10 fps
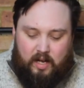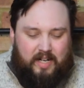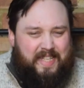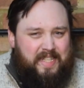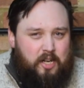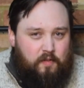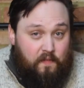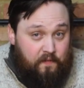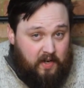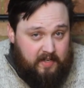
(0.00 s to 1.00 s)
I tend to go for
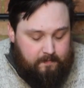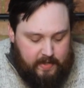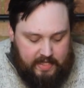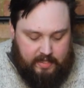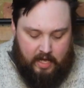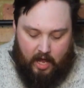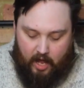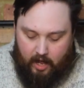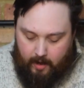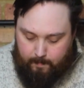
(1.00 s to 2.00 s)
5mm,
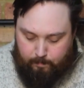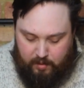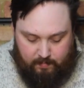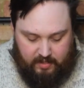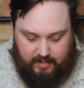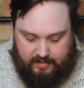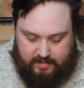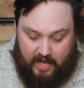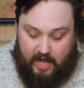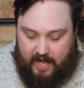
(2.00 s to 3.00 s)
bibless.
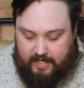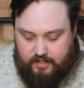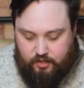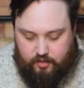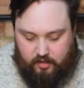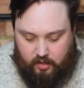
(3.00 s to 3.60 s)
As you can